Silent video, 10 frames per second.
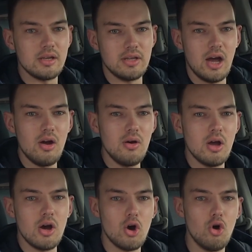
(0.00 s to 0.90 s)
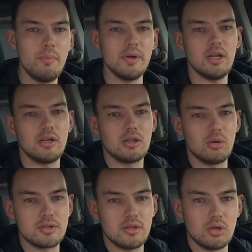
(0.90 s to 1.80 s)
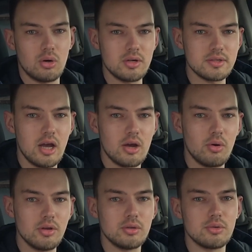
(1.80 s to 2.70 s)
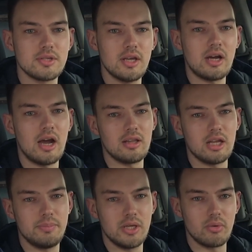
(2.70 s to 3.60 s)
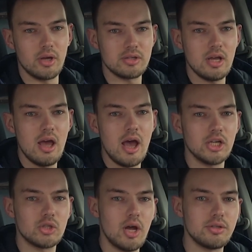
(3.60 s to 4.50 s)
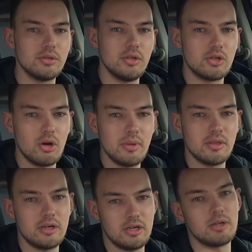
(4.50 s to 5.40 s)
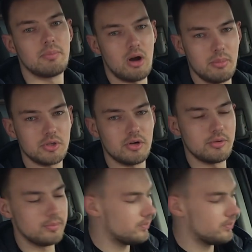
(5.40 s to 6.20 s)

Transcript: Now, open and close the doors according to set highlight period and try to determine the needed parameter.